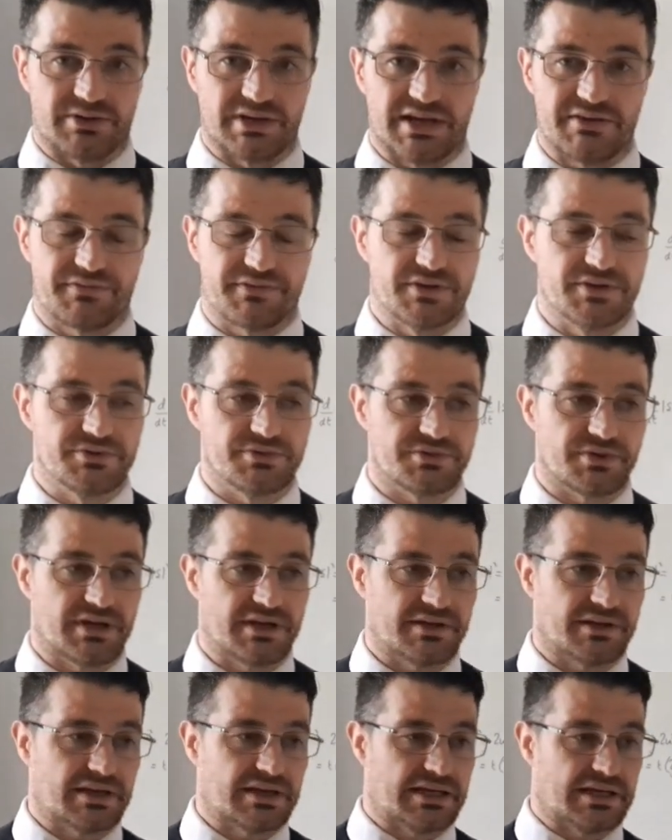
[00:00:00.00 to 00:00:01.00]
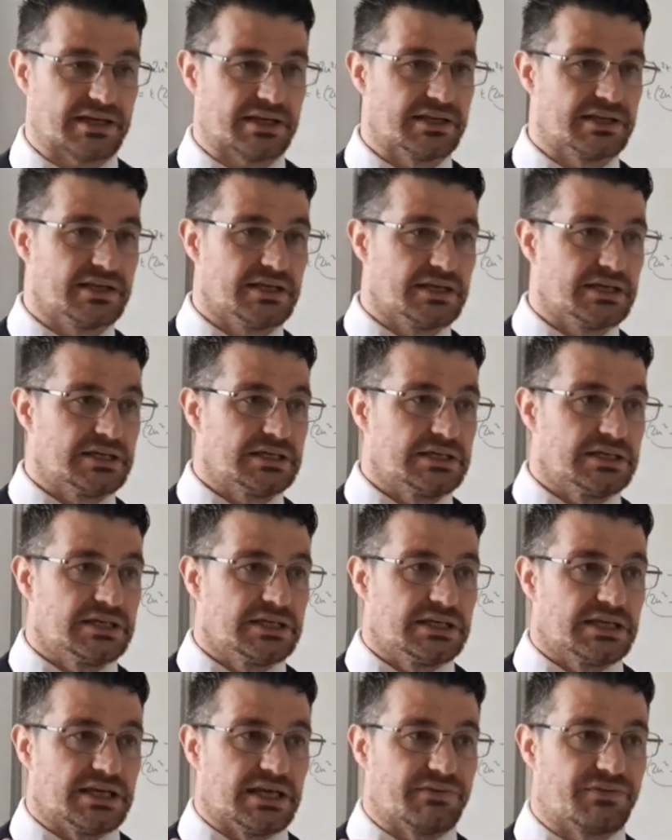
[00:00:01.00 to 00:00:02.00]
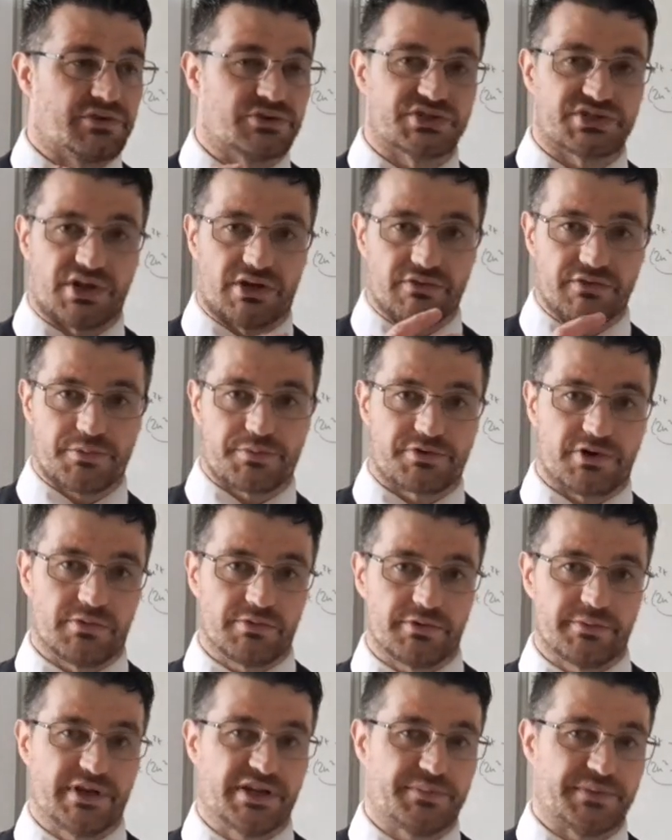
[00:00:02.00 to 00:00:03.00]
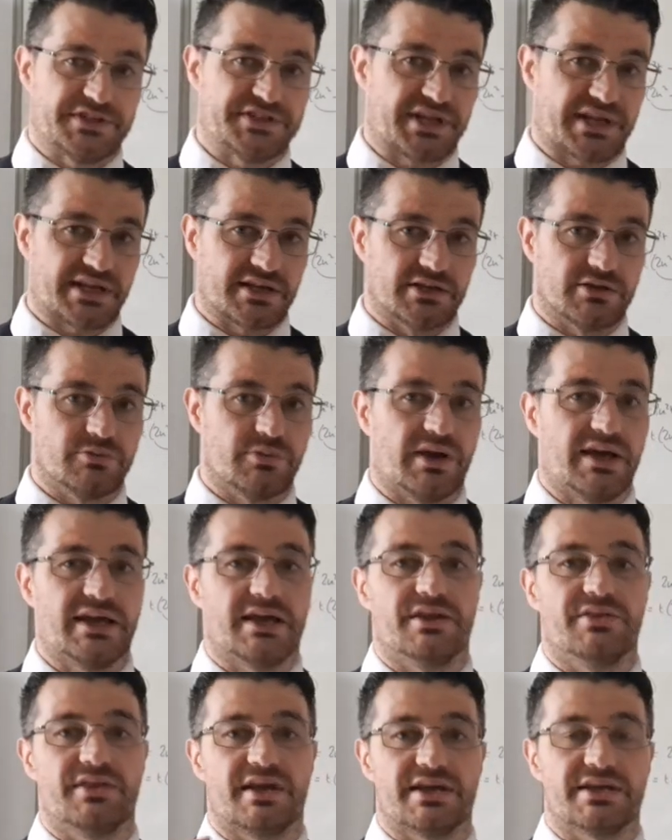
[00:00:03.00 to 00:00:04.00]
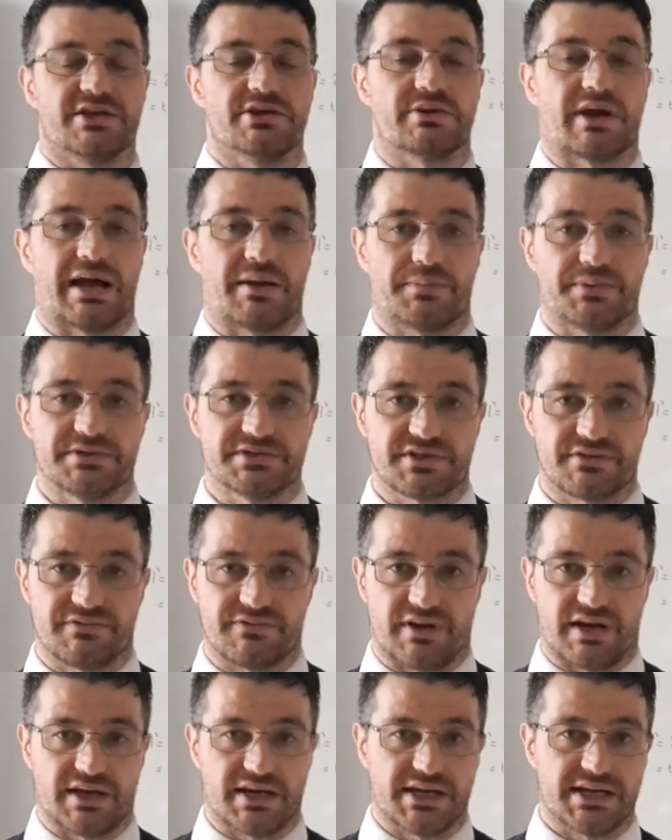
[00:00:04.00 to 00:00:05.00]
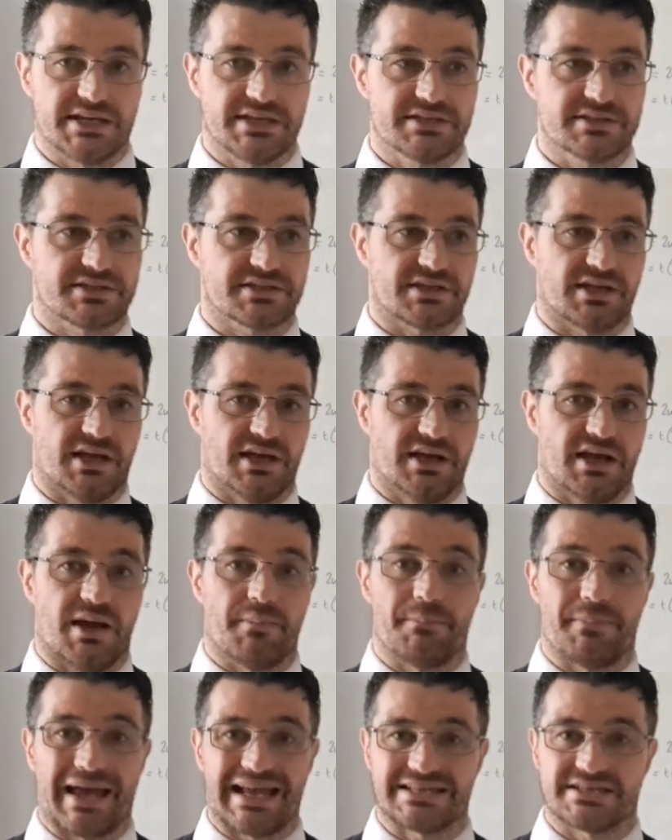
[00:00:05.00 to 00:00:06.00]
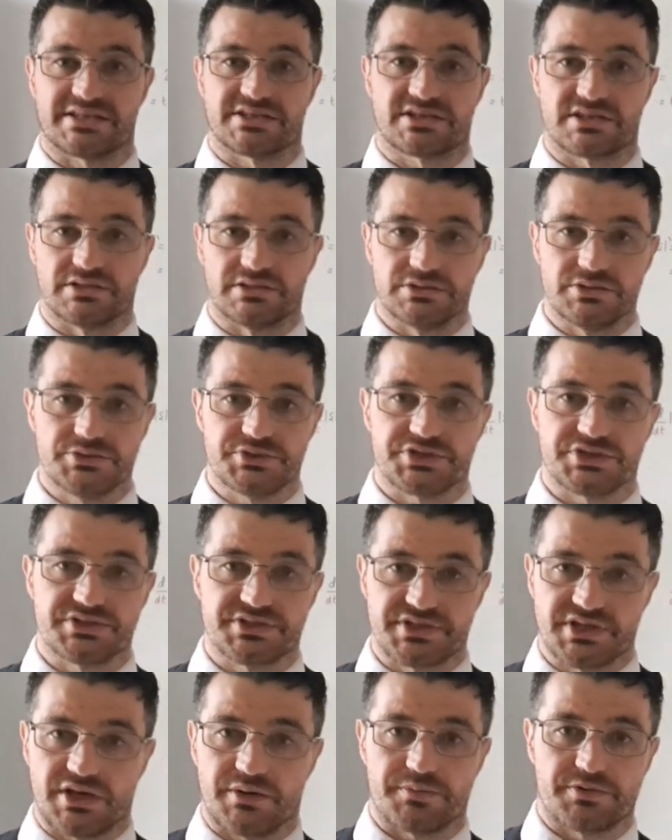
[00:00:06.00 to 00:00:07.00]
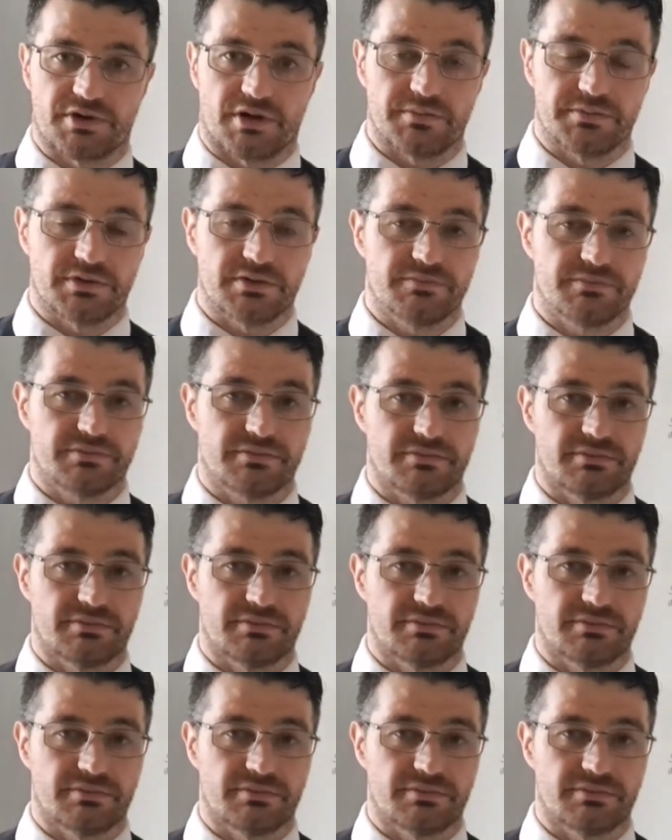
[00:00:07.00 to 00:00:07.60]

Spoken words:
If you solve a problem in a particular way and then you happen to find a better solution to your problem